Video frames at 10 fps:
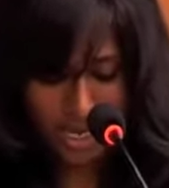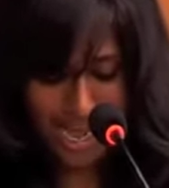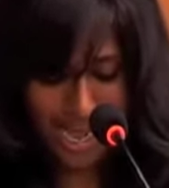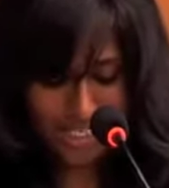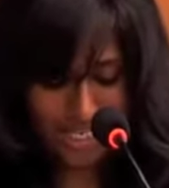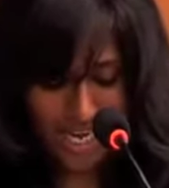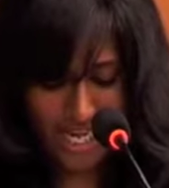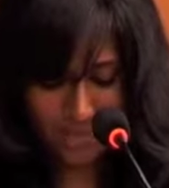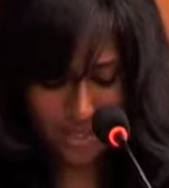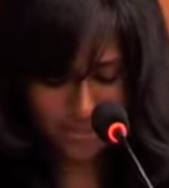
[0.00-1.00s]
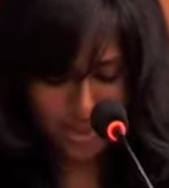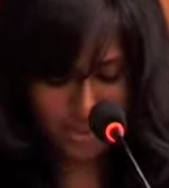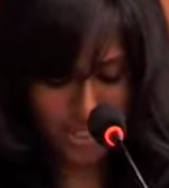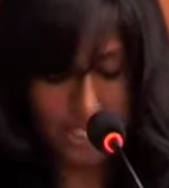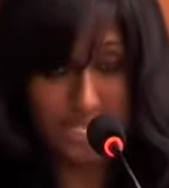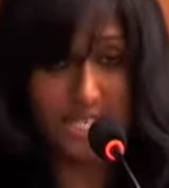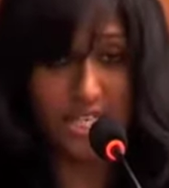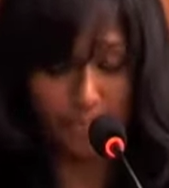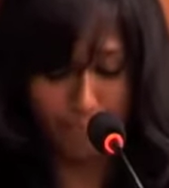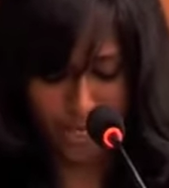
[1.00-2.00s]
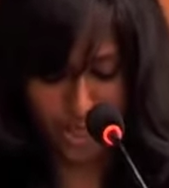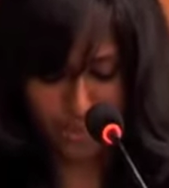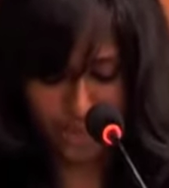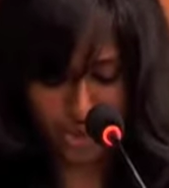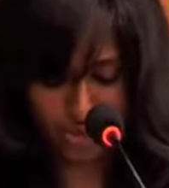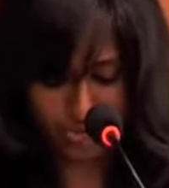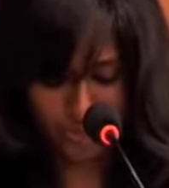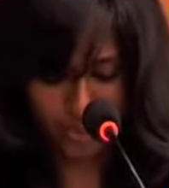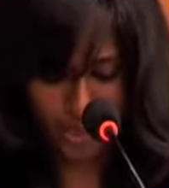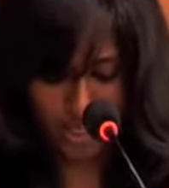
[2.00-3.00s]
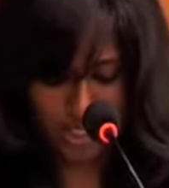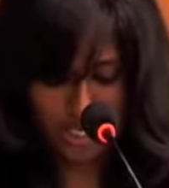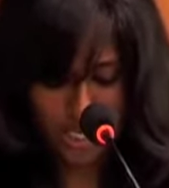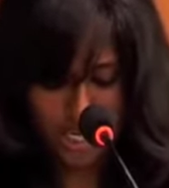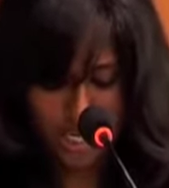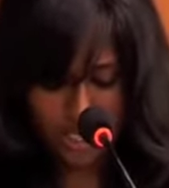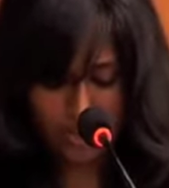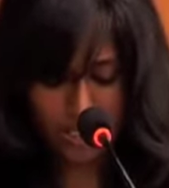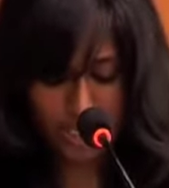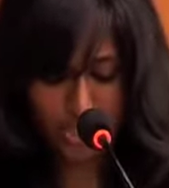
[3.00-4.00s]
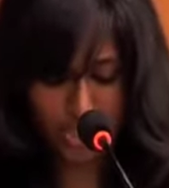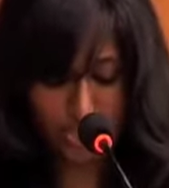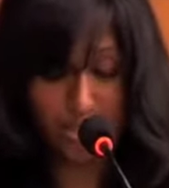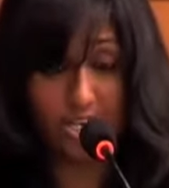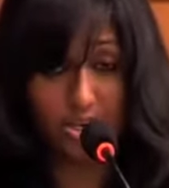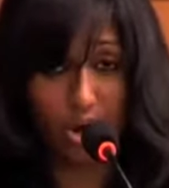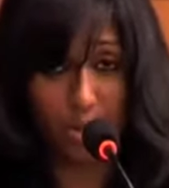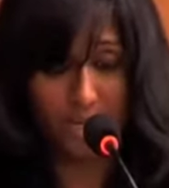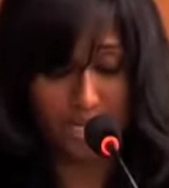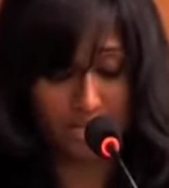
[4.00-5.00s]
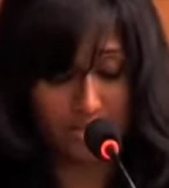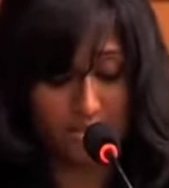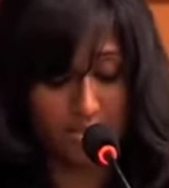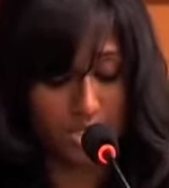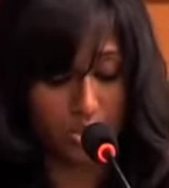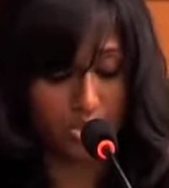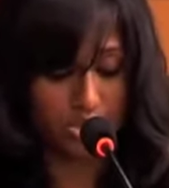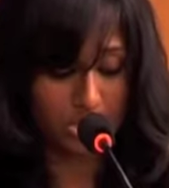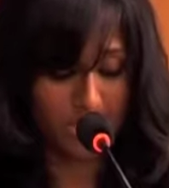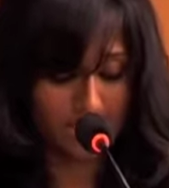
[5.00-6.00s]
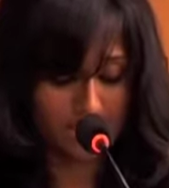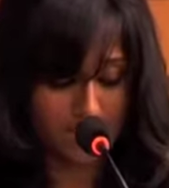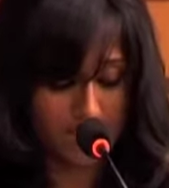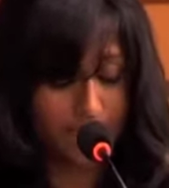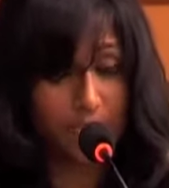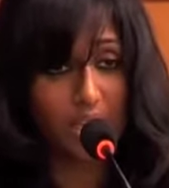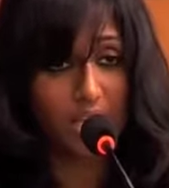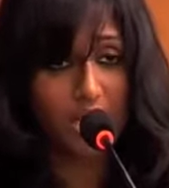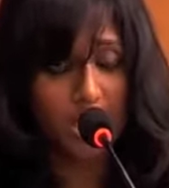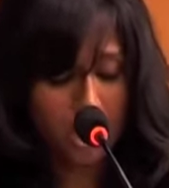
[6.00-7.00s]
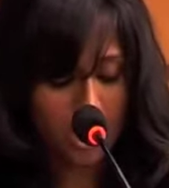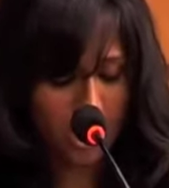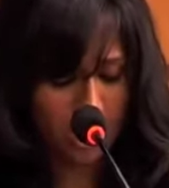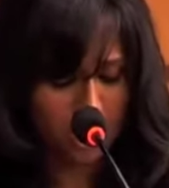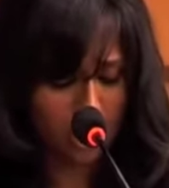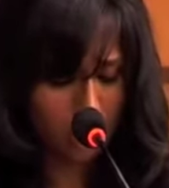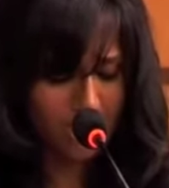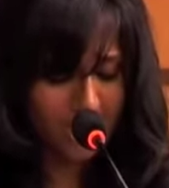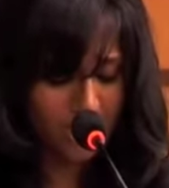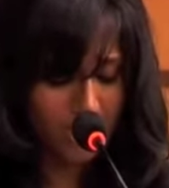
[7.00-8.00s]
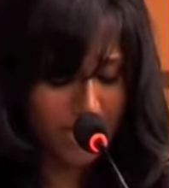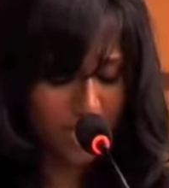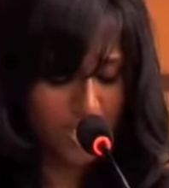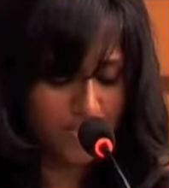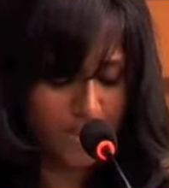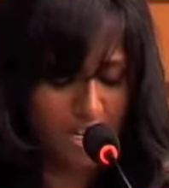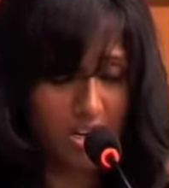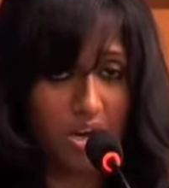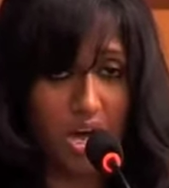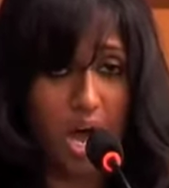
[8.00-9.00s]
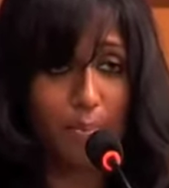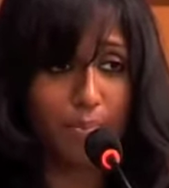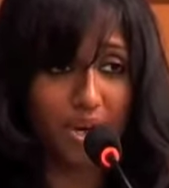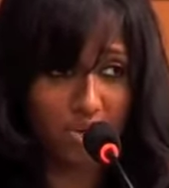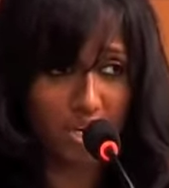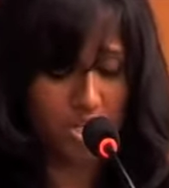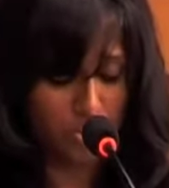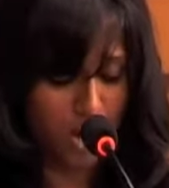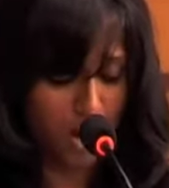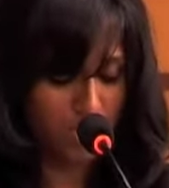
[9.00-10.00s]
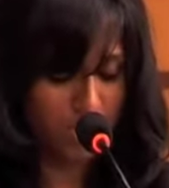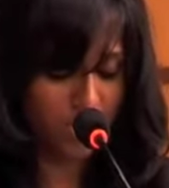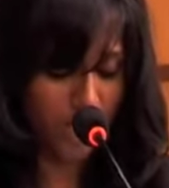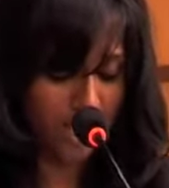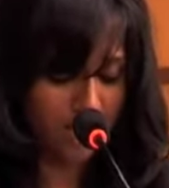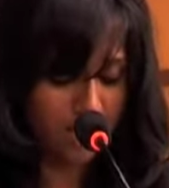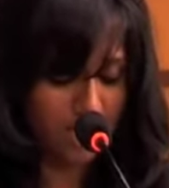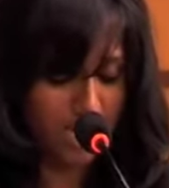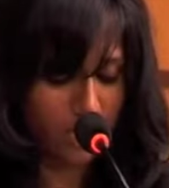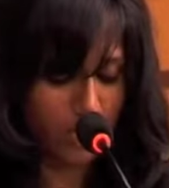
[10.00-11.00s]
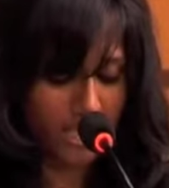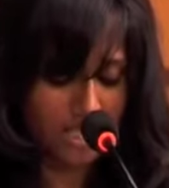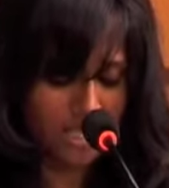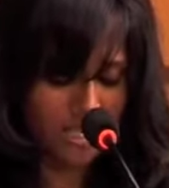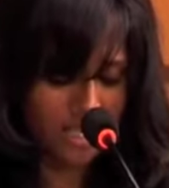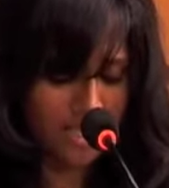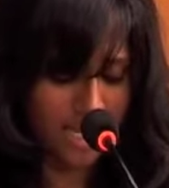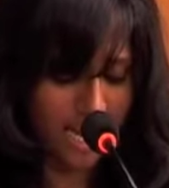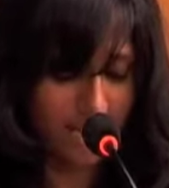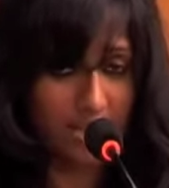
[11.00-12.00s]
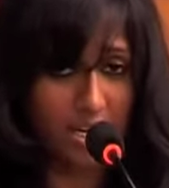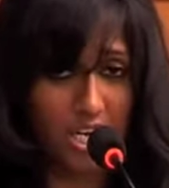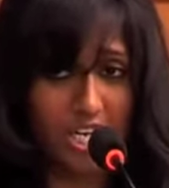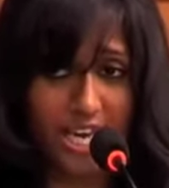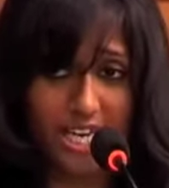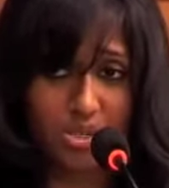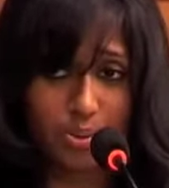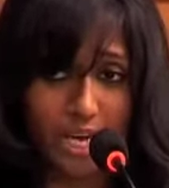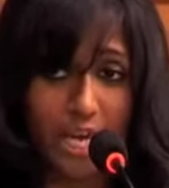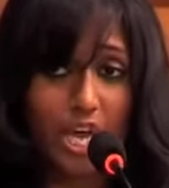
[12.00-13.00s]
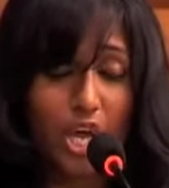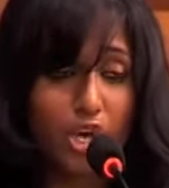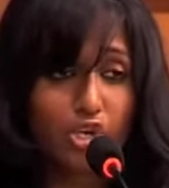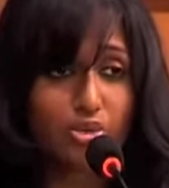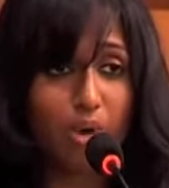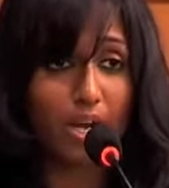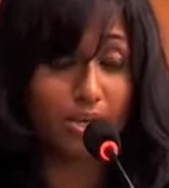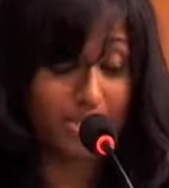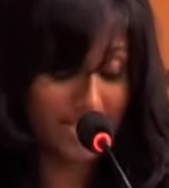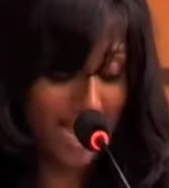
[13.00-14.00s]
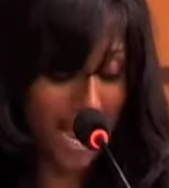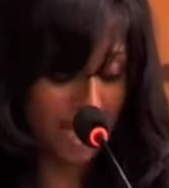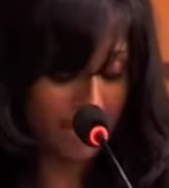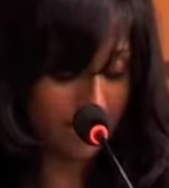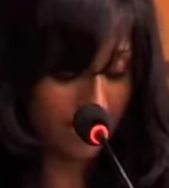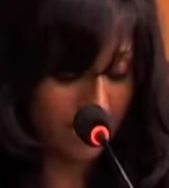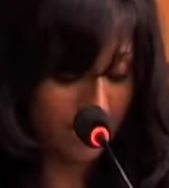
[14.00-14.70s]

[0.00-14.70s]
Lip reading: and help the community see the bigger picture of the world in relation to economic and social justice. Global exchange has been a mirror to our strengths and weaknesses and a gateway to understand